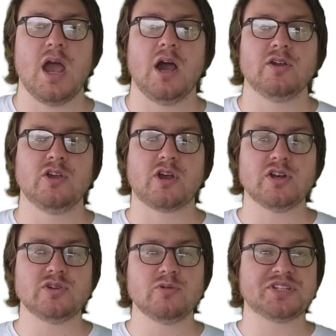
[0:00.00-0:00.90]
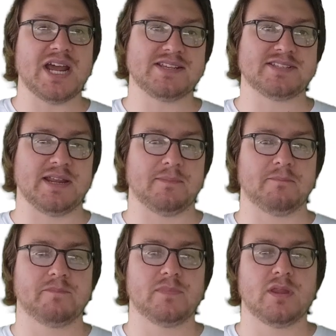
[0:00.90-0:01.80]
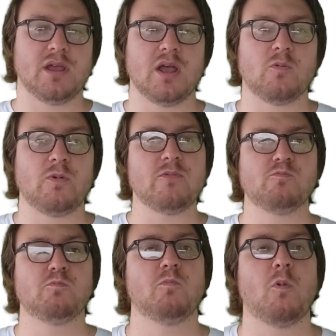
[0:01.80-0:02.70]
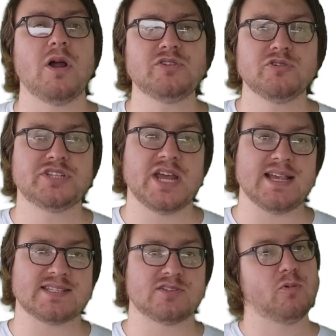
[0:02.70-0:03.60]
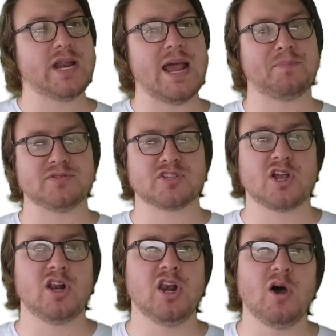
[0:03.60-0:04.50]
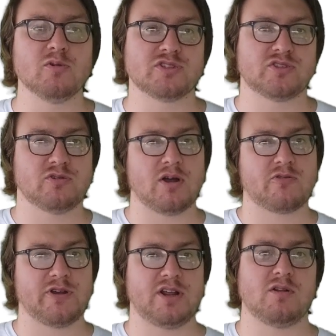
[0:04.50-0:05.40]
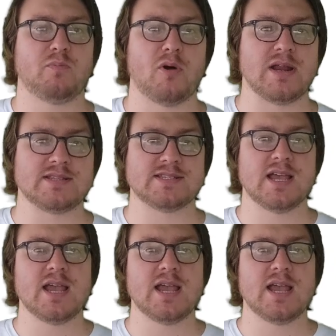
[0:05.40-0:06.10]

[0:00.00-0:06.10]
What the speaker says: You can do testing. We want to test what happens close to our critical points.